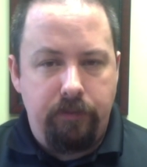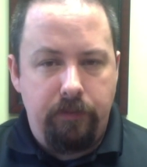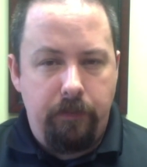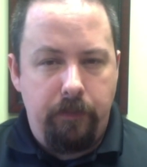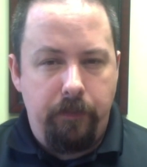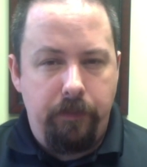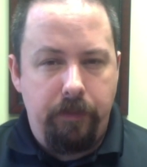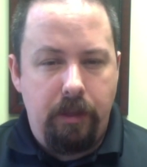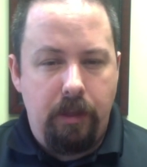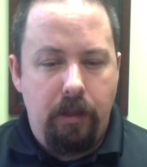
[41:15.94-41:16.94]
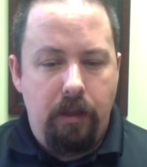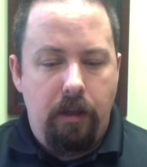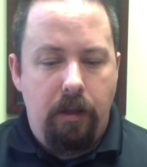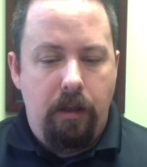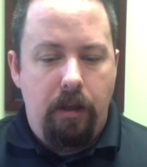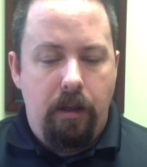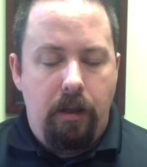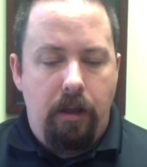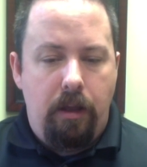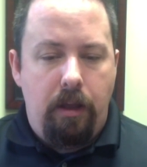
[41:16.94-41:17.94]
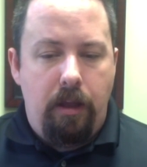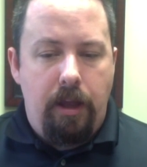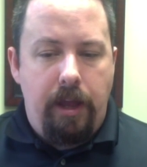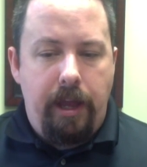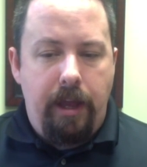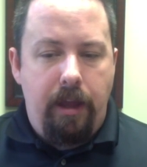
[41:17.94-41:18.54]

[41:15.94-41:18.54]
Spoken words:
No one is speaking in this clip.